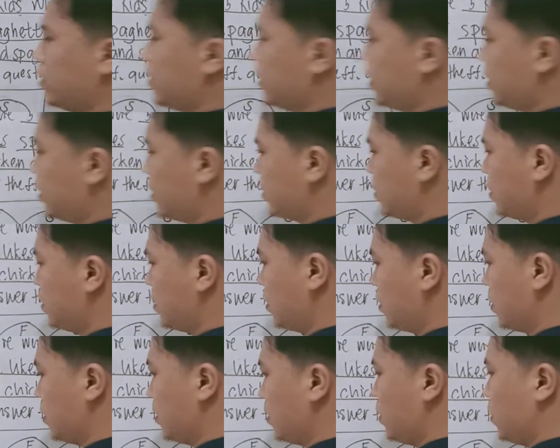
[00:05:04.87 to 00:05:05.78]
kid
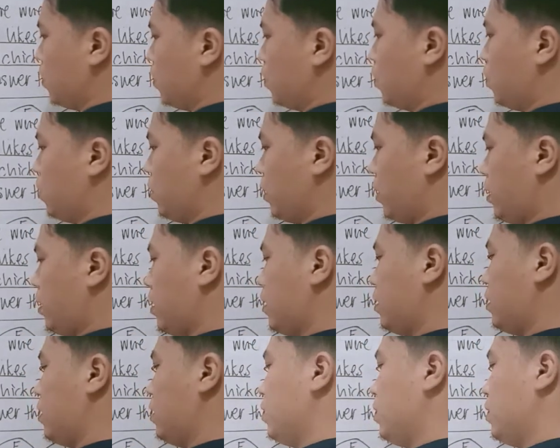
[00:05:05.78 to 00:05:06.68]
who
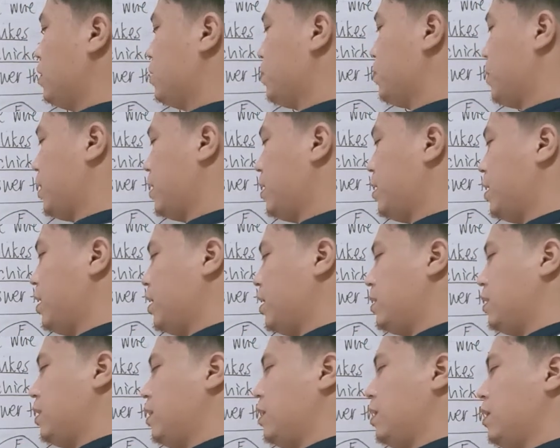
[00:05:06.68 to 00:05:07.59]
eats
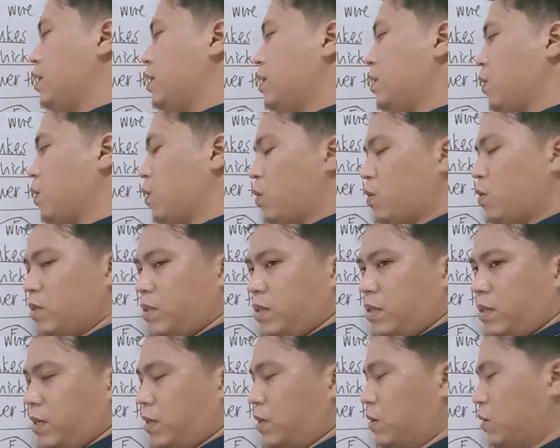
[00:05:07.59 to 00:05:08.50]
spaghetti
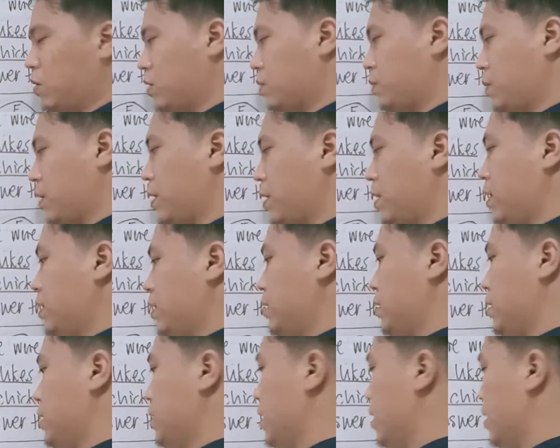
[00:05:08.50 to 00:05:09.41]
only, or
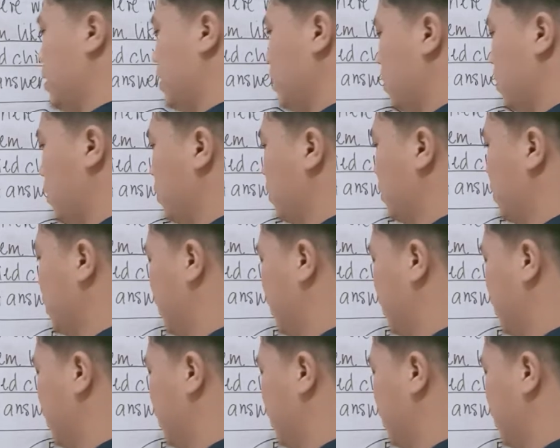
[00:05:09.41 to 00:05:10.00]
spaghetti alone.